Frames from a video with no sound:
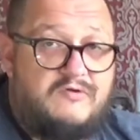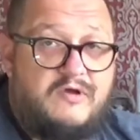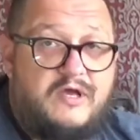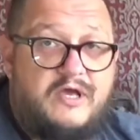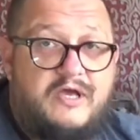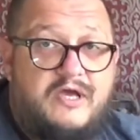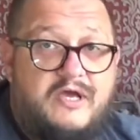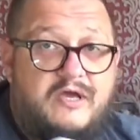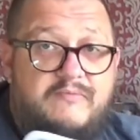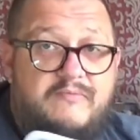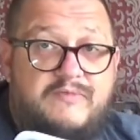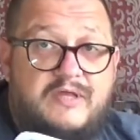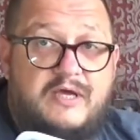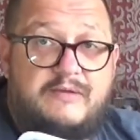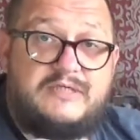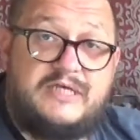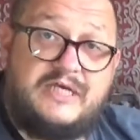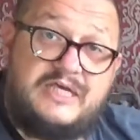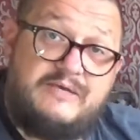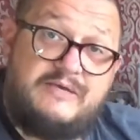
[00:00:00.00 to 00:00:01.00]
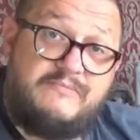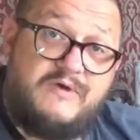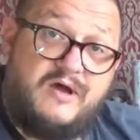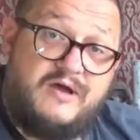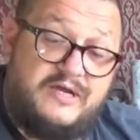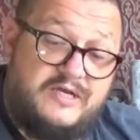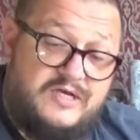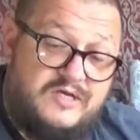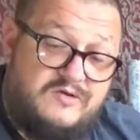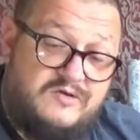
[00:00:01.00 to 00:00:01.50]
that I'm taking my
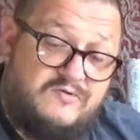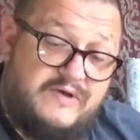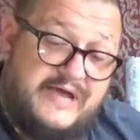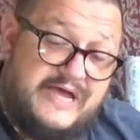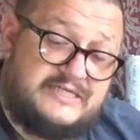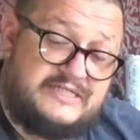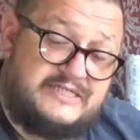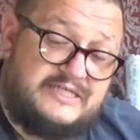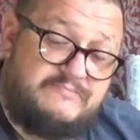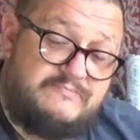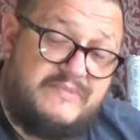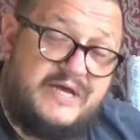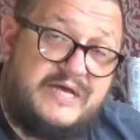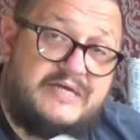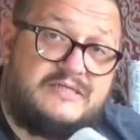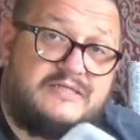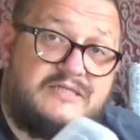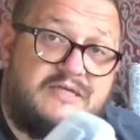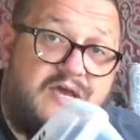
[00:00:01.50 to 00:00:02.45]
new X-Deep mask.